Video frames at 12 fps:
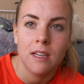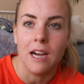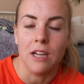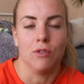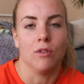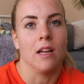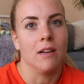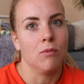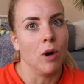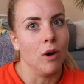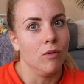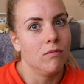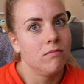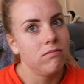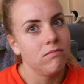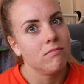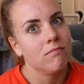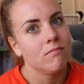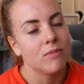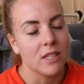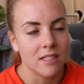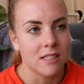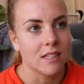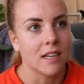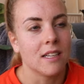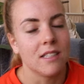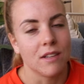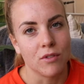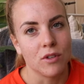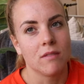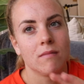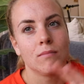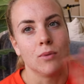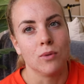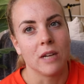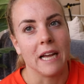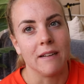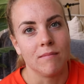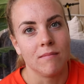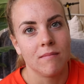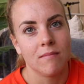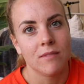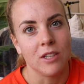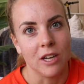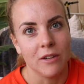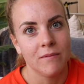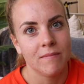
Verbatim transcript: and you're like, whoa, this is like a different ball game, you know?